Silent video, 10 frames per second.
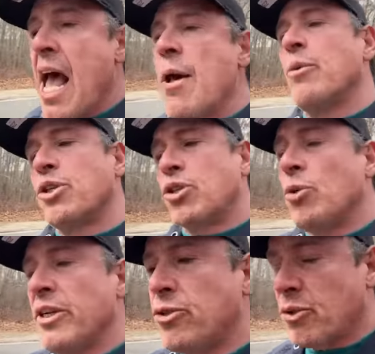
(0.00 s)
And what's
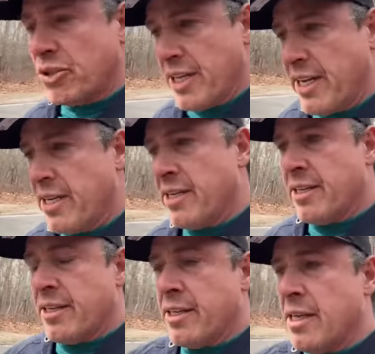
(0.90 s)
so interesting
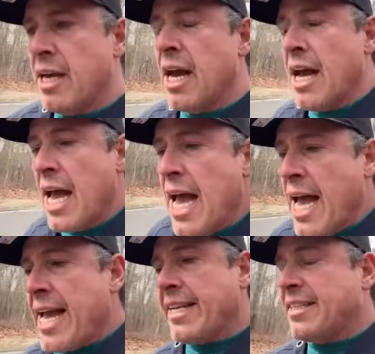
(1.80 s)

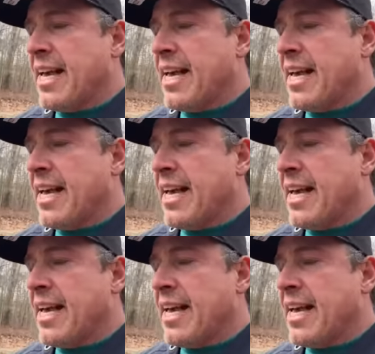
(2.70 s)
is